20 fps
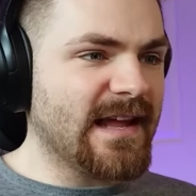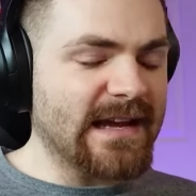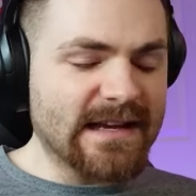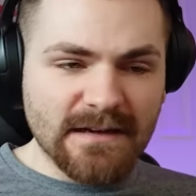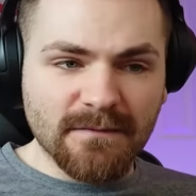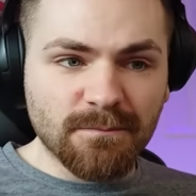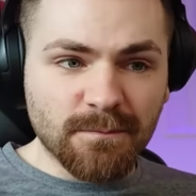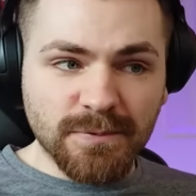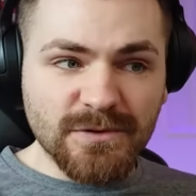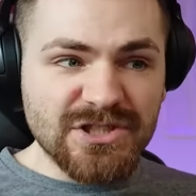
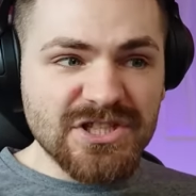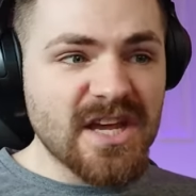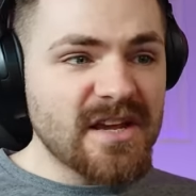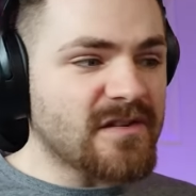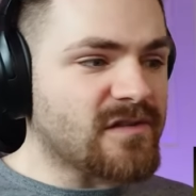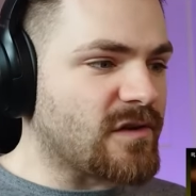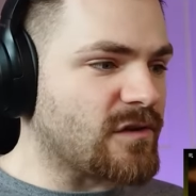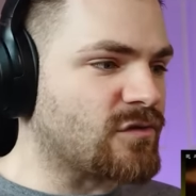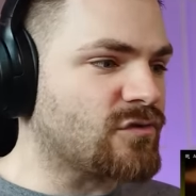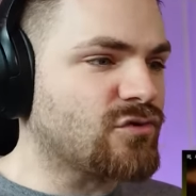Like
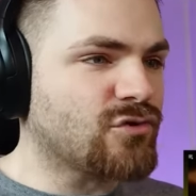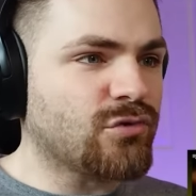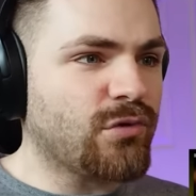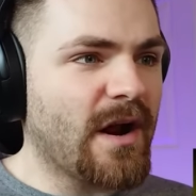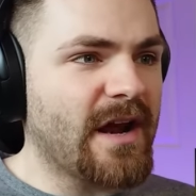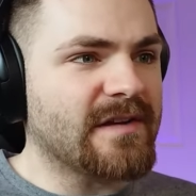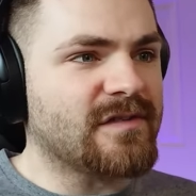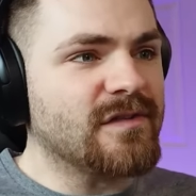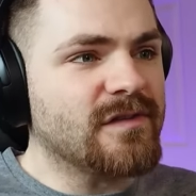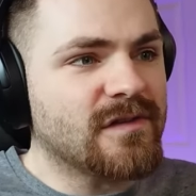Jesus
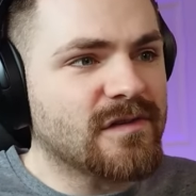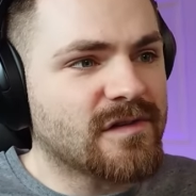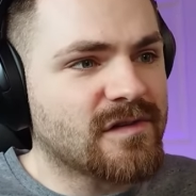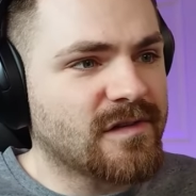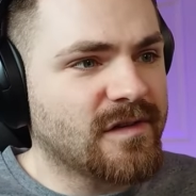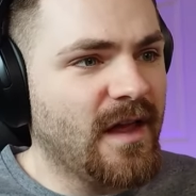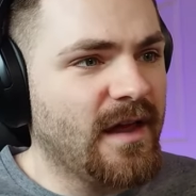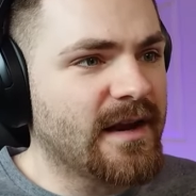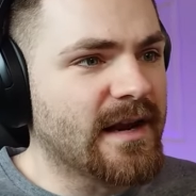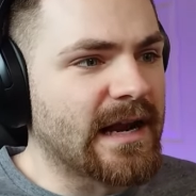Christ, this is
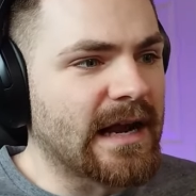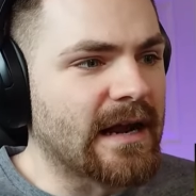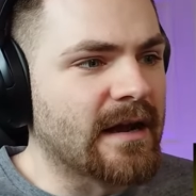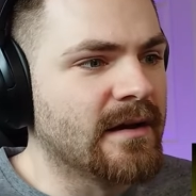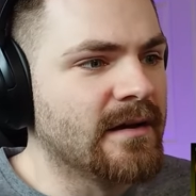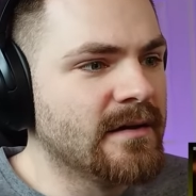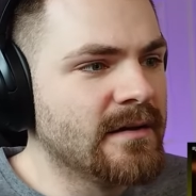stunning.